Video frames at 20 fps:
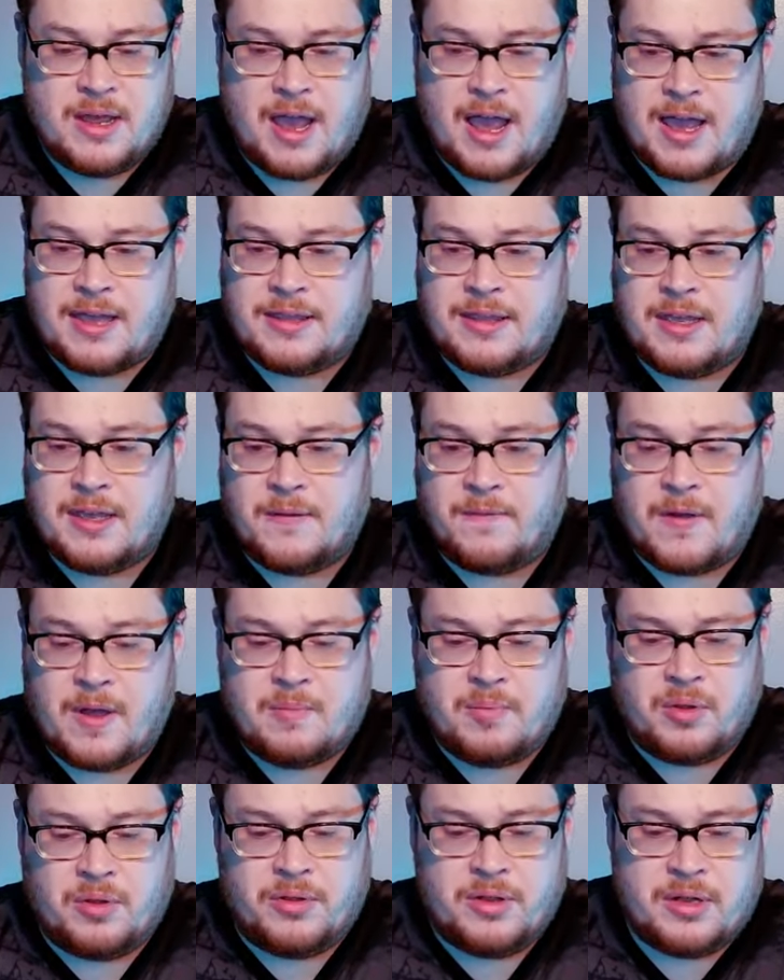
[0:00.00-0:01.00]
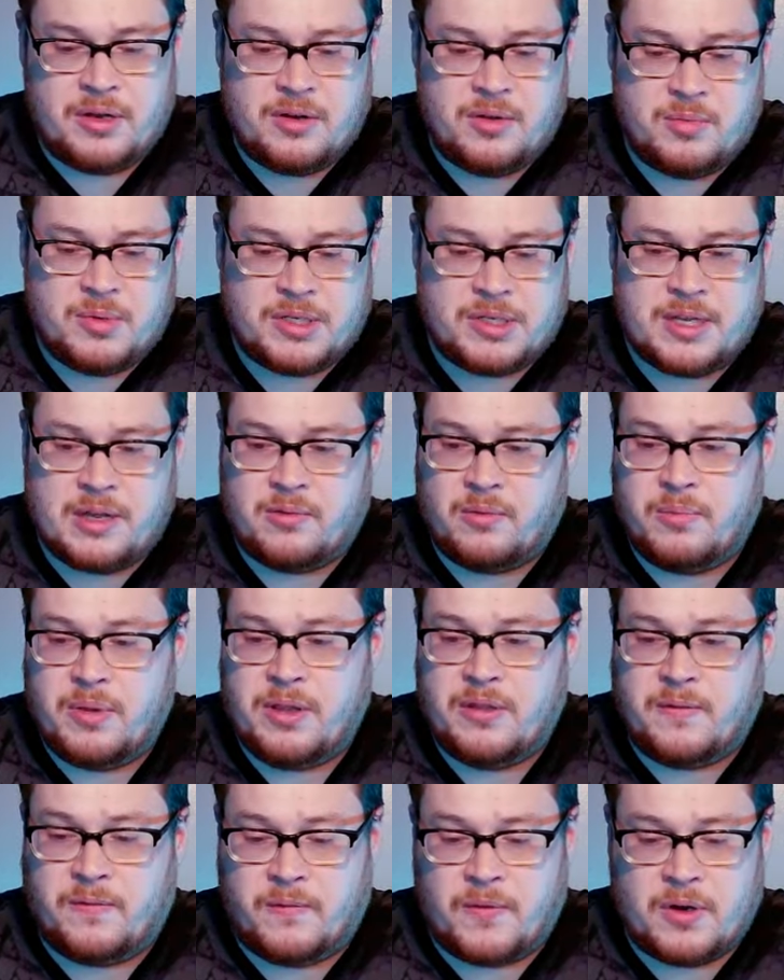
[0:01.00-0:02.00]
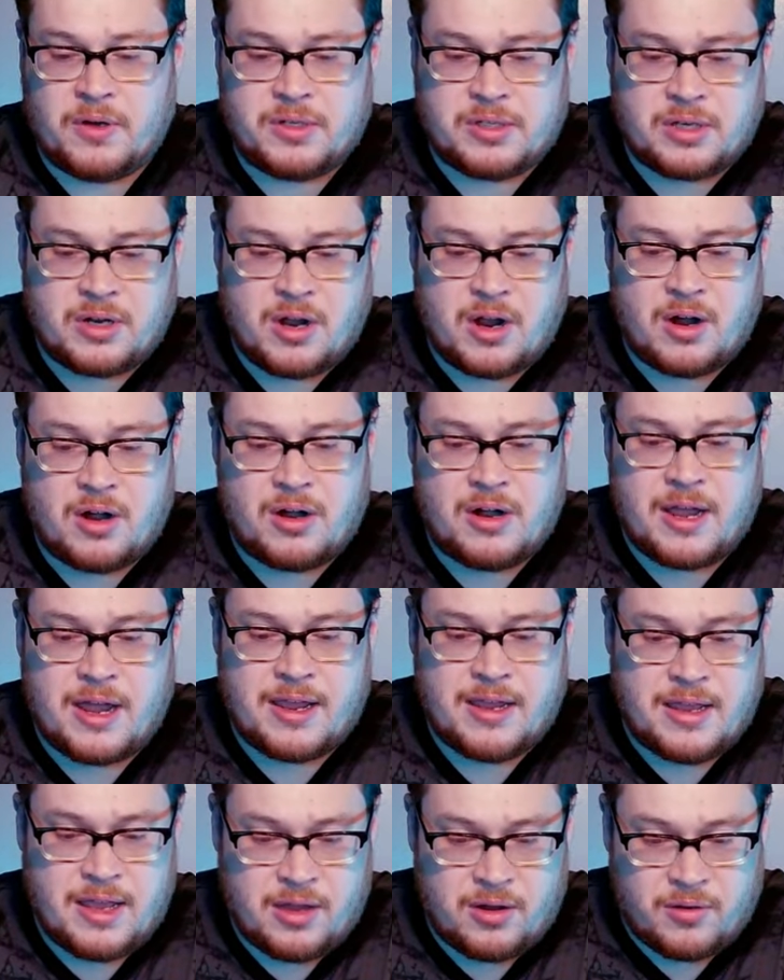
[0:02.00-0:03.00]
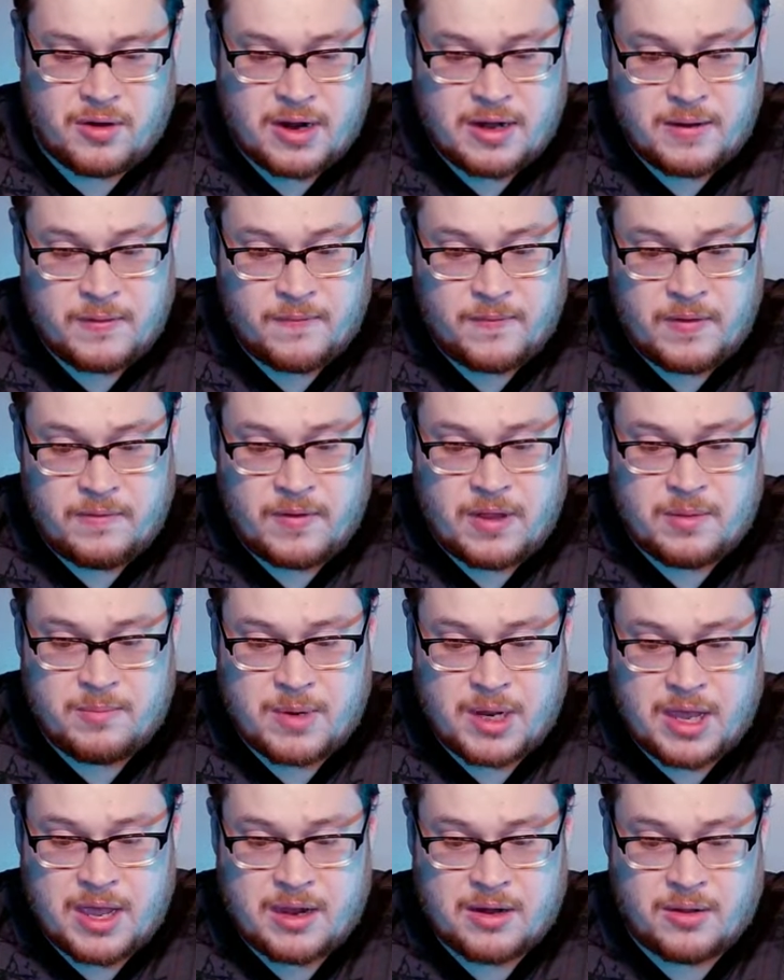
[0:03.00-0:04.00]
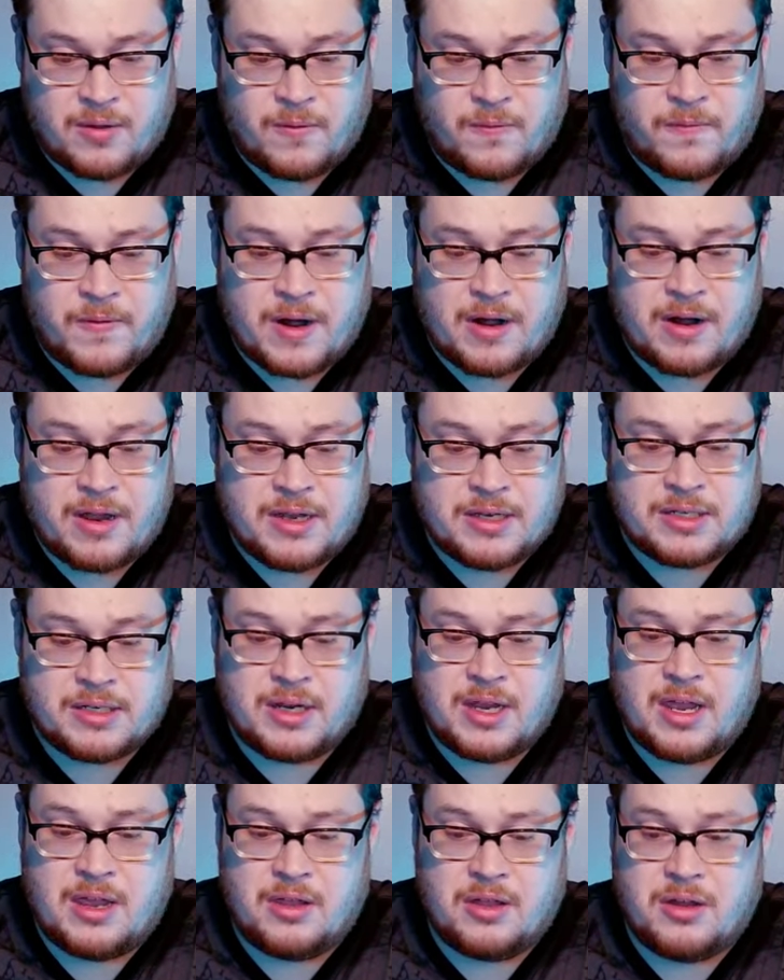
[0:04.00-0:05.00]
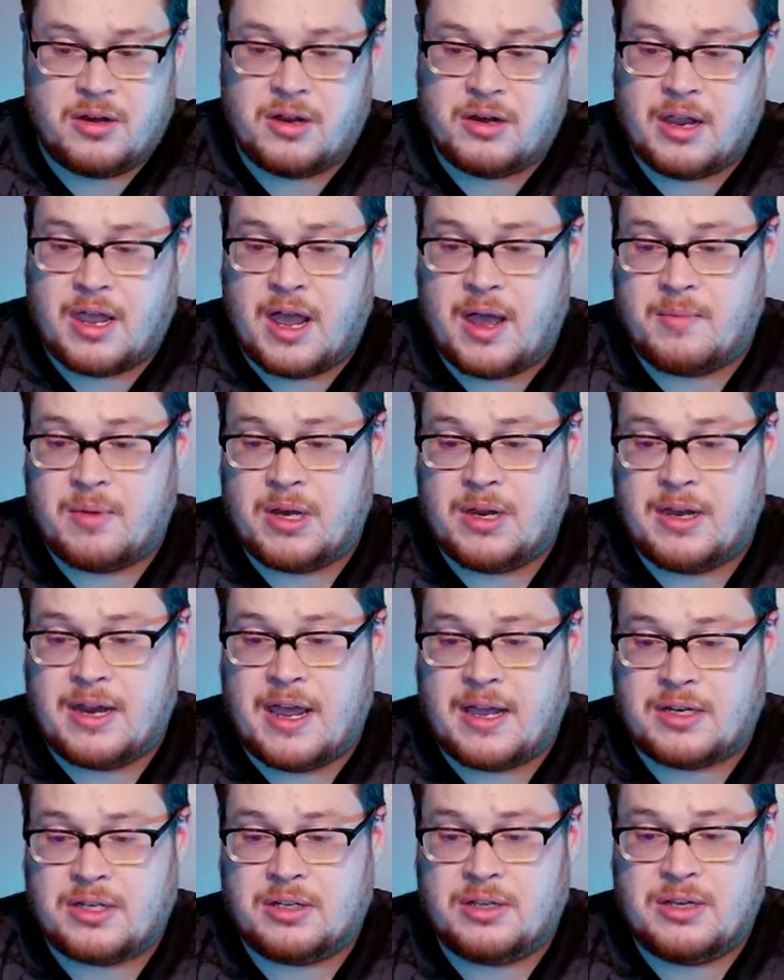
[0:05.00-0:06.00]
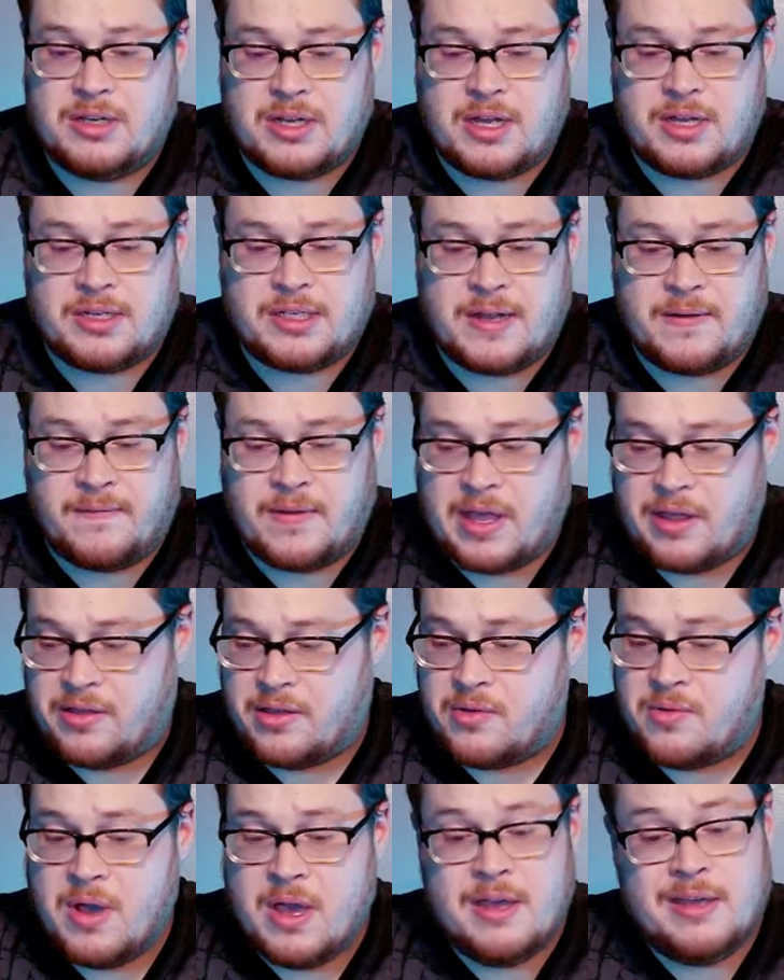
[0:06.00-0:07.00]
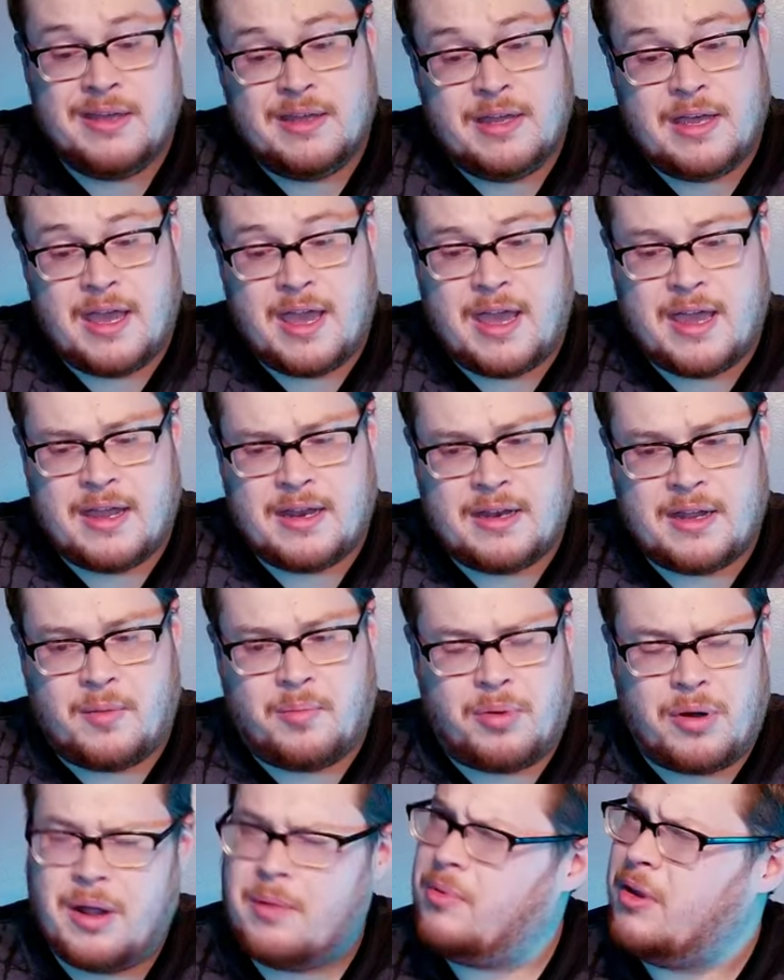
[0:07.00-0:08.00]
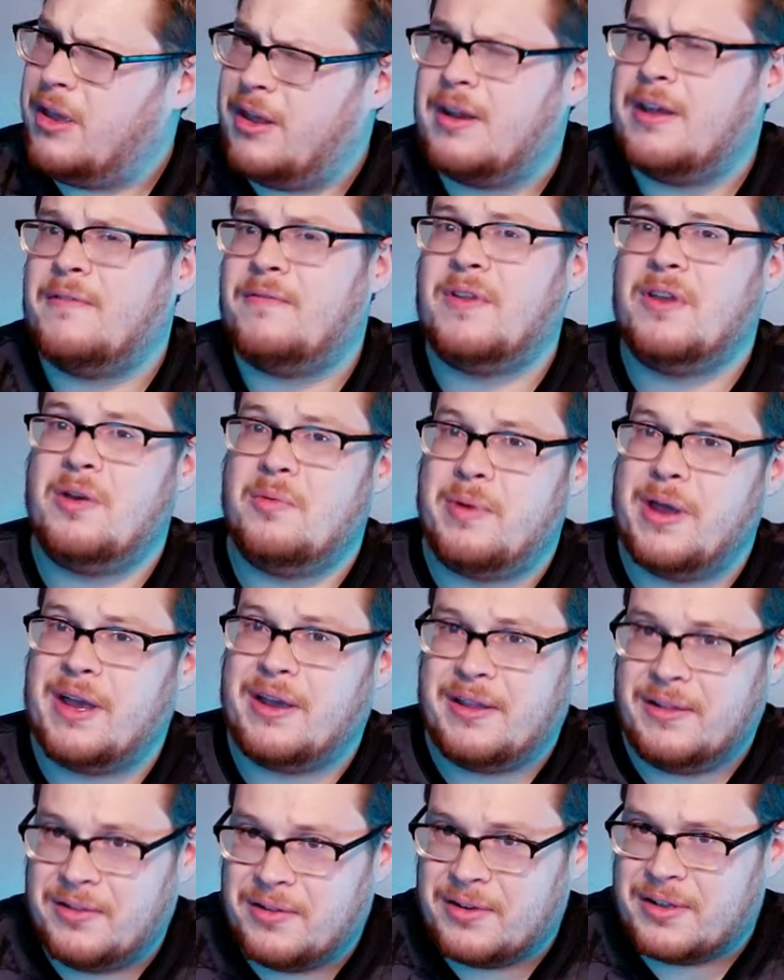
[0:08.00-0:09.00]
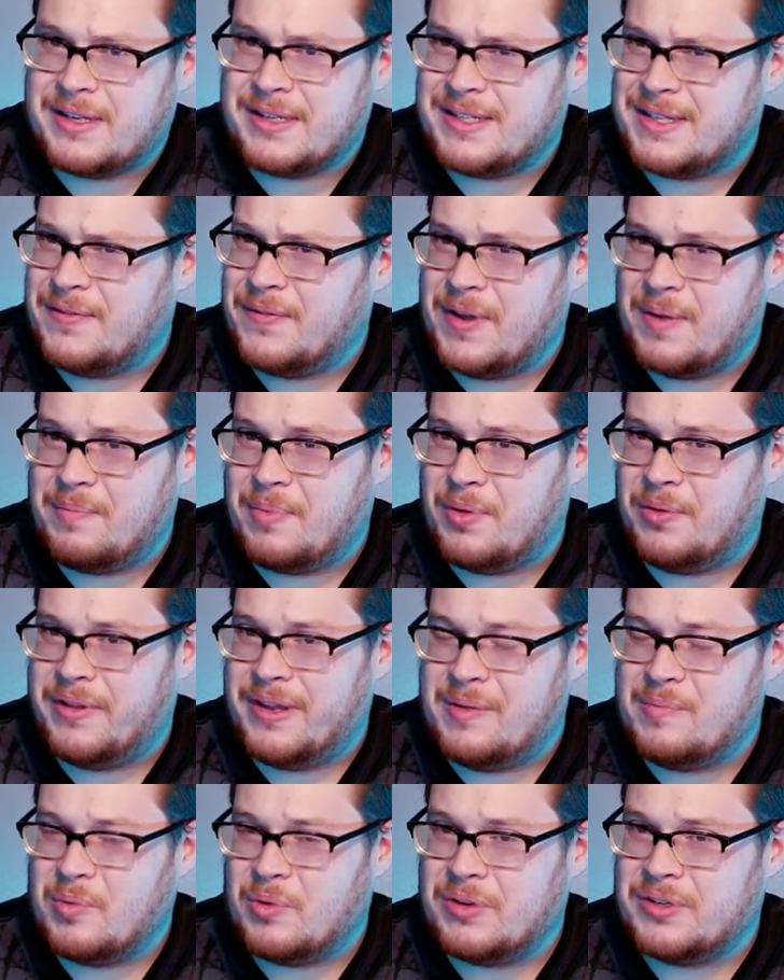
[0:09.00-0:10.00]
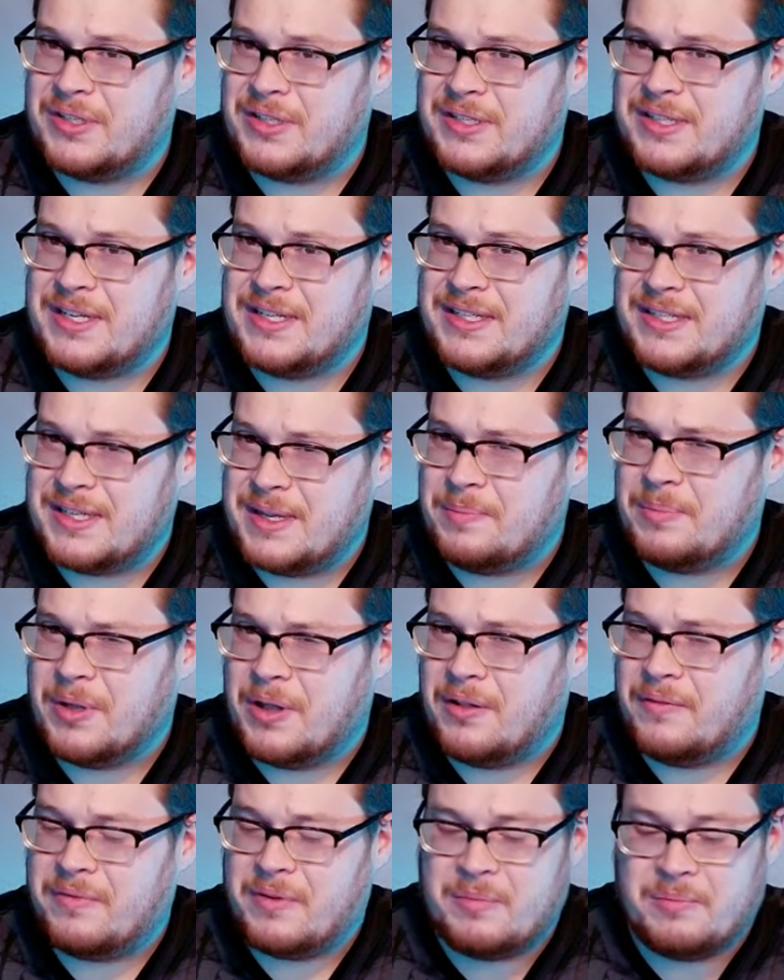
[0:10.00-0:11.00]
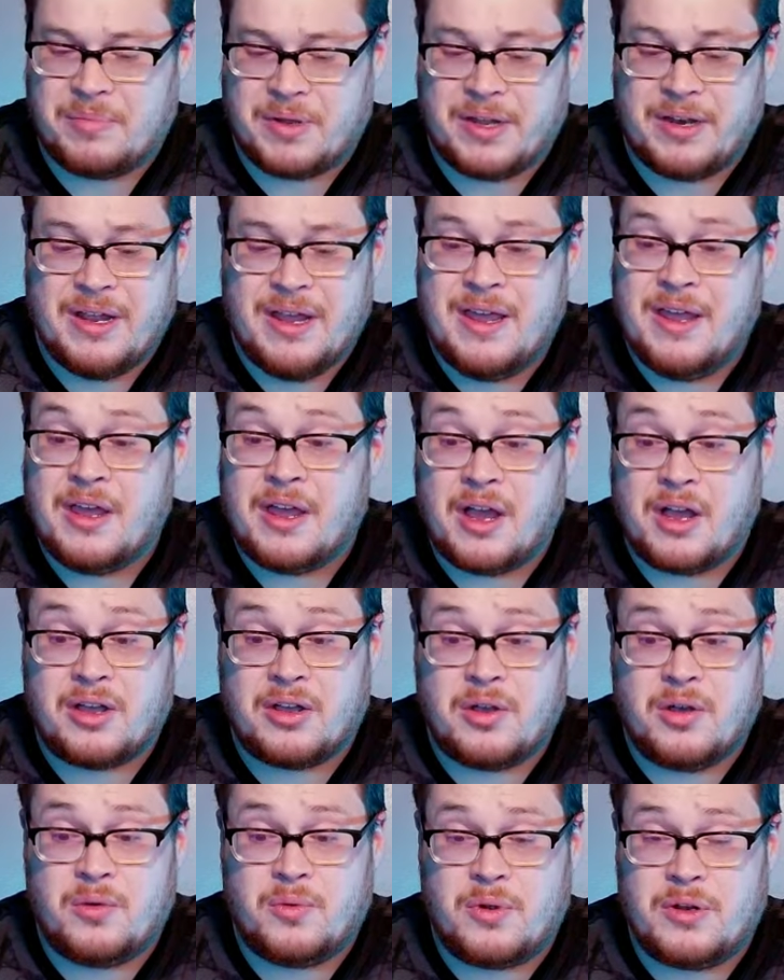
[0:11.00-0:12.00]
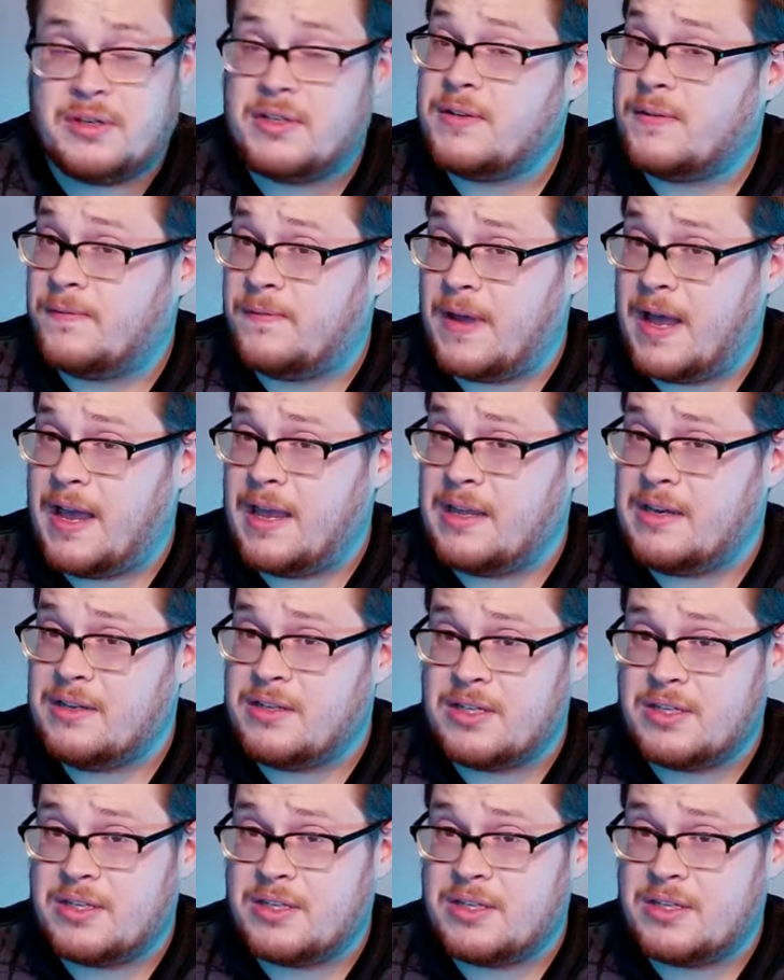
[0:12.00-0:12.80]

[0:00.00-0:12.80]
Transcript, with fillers: I think if I pull the Anubis, that will be the first card I get graded. Vivian, Mechanical Fairy, is a good uncommon. It actually does have value, and I'm probably going to have to go back and look and see if I pulled any more since I skipped all of them. But a good one to find.